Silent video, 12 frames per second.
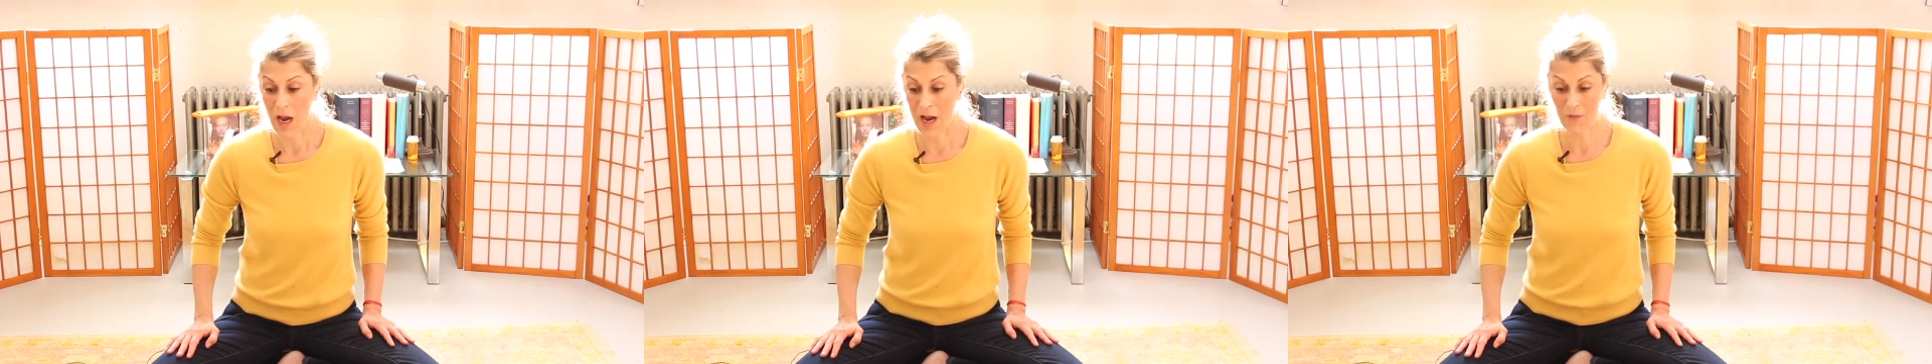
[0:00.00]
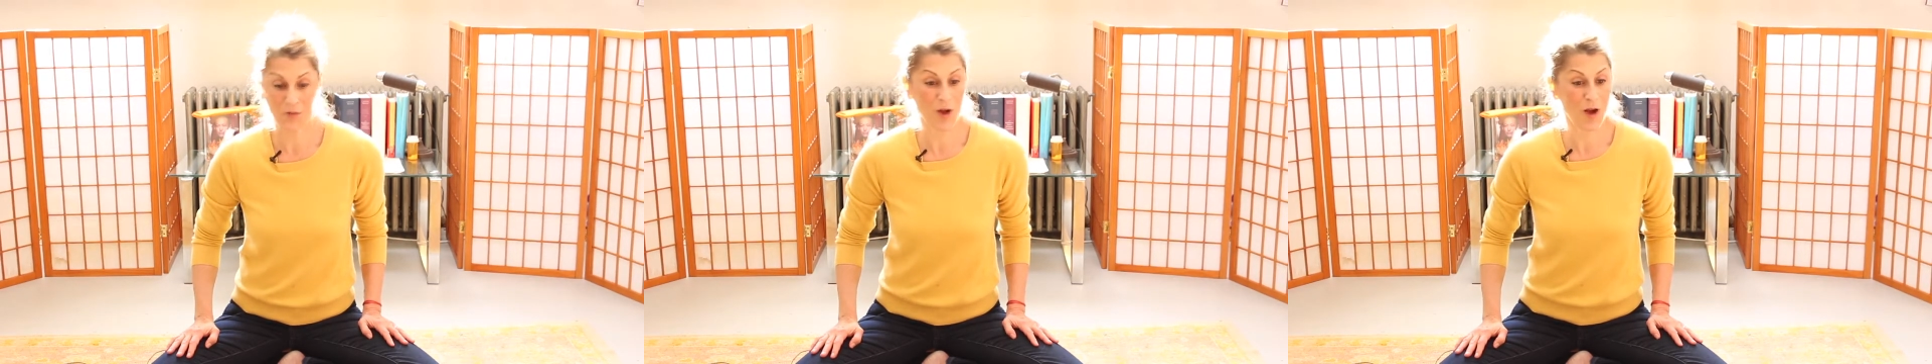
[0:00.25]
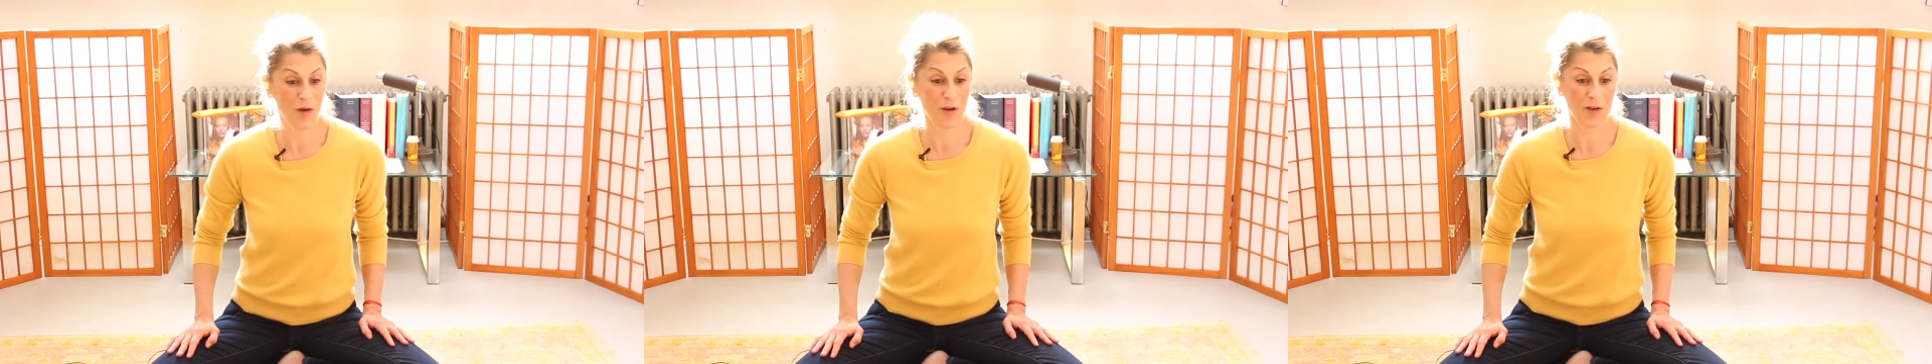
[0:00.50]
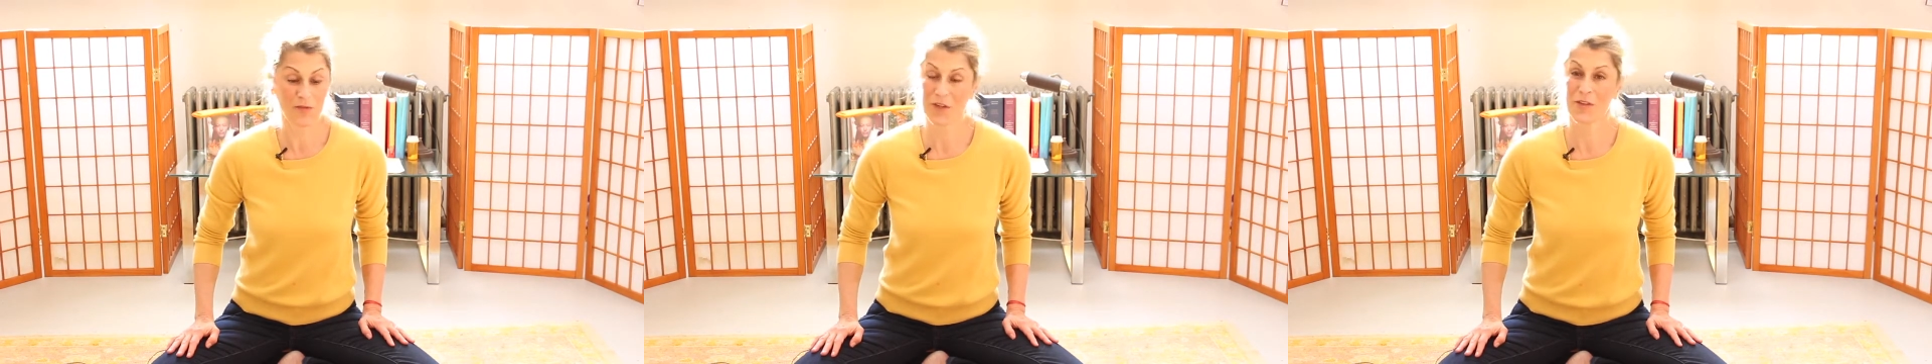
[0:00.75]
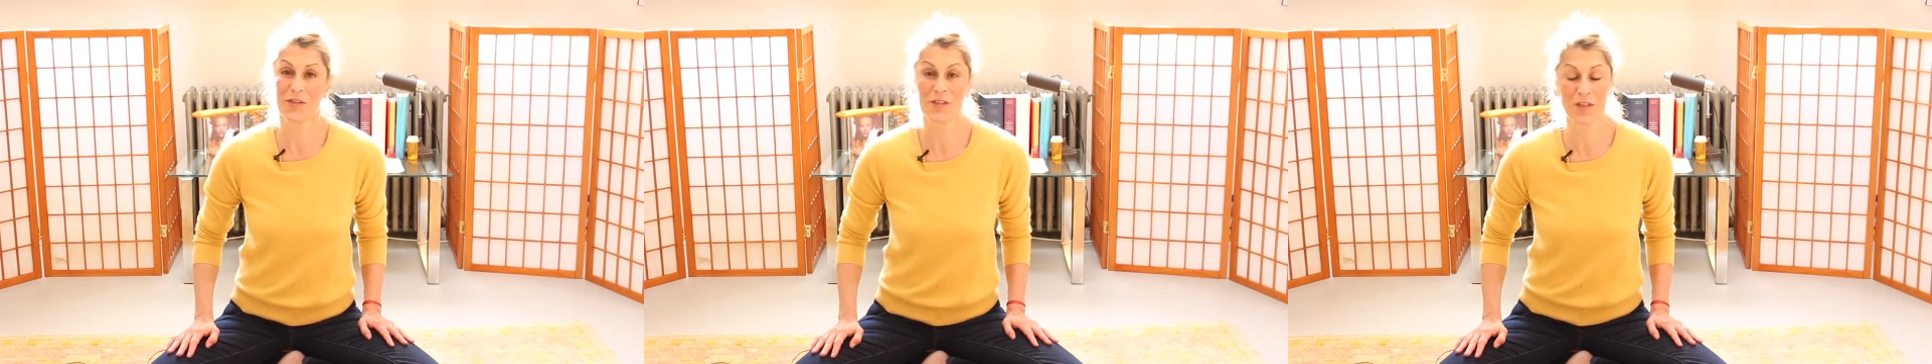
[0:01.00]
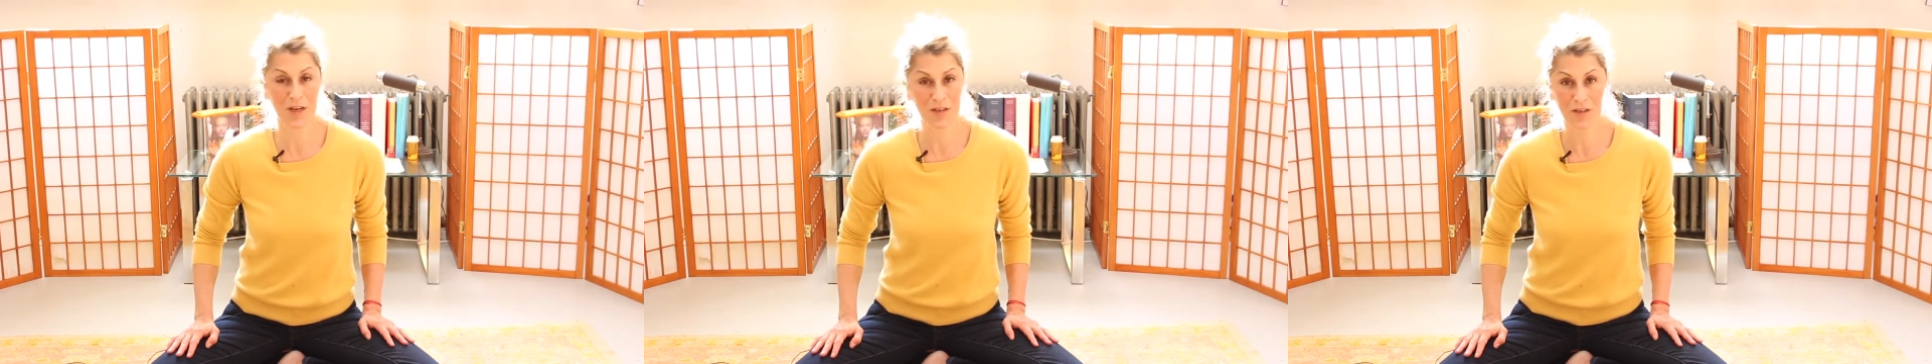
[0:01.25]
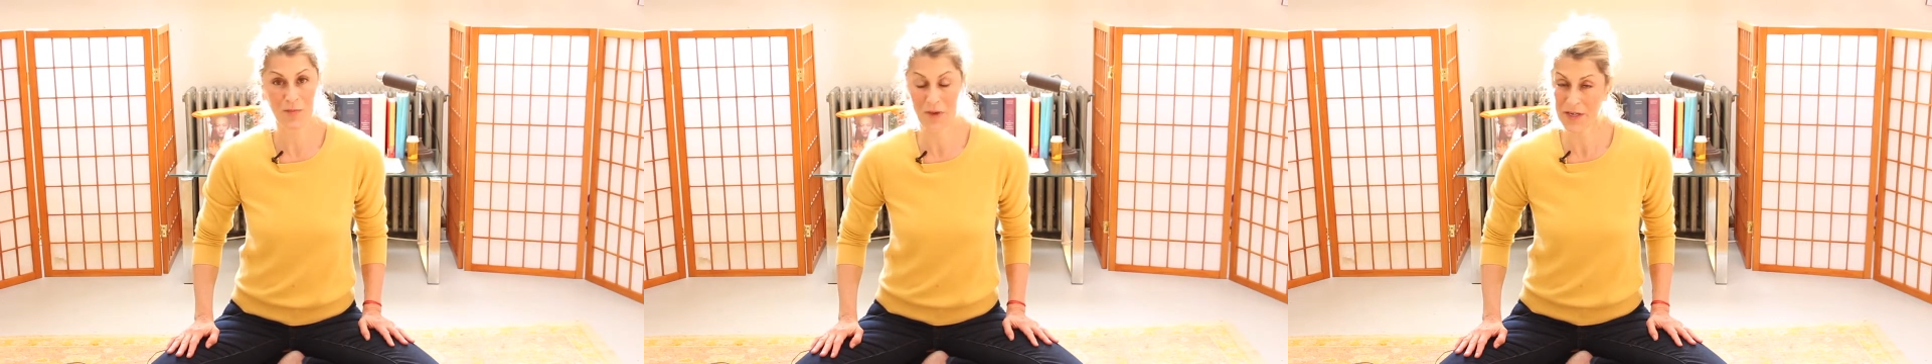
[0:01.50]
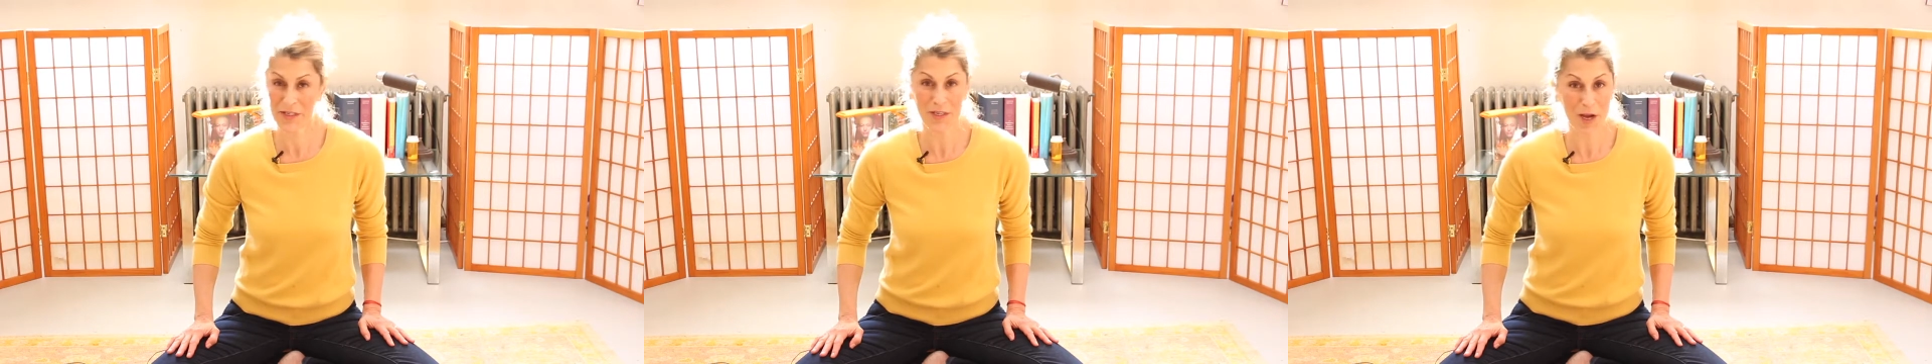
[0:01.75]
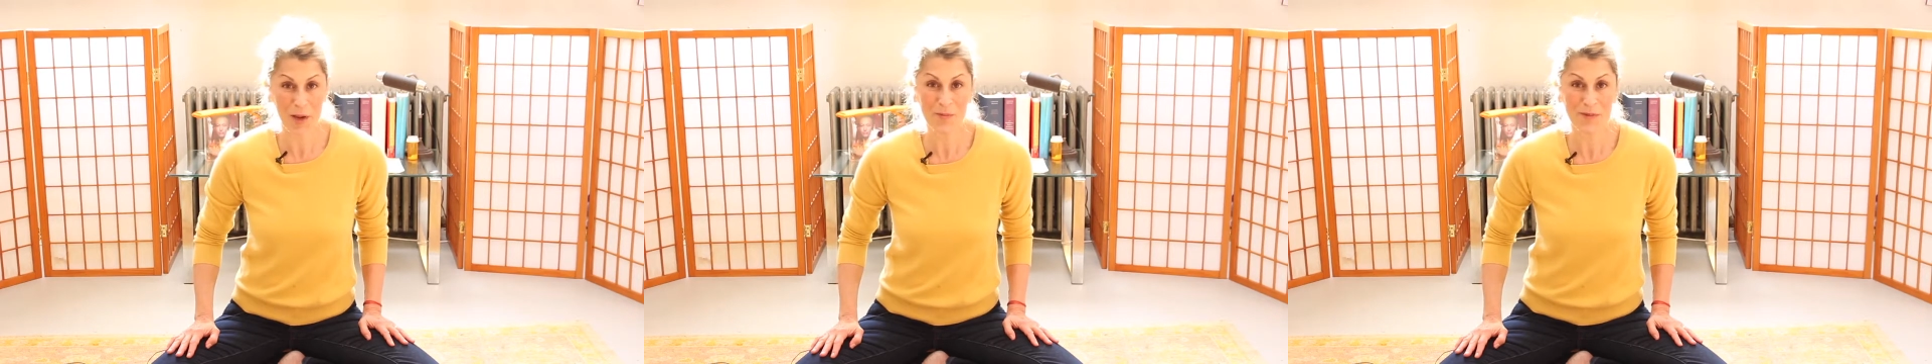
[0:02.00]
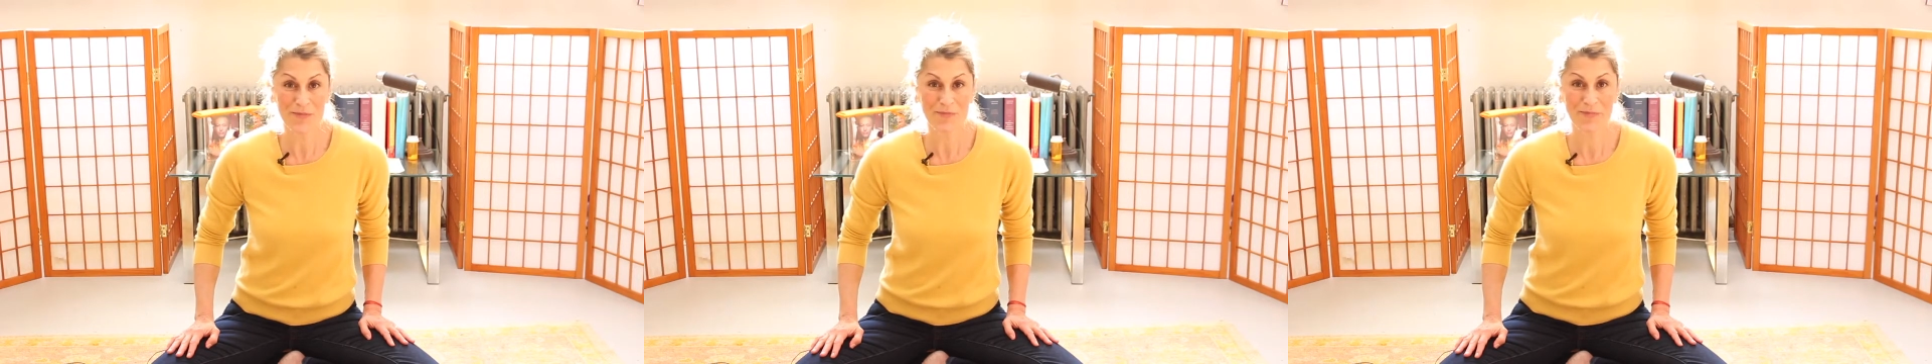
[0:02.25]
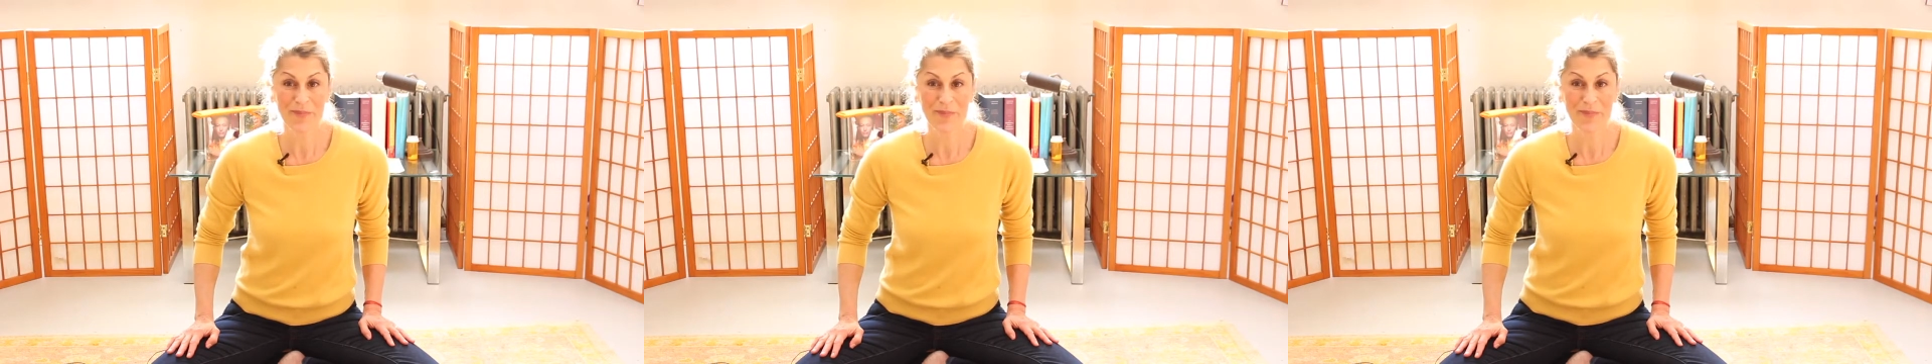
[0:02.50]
I've done this technique many times.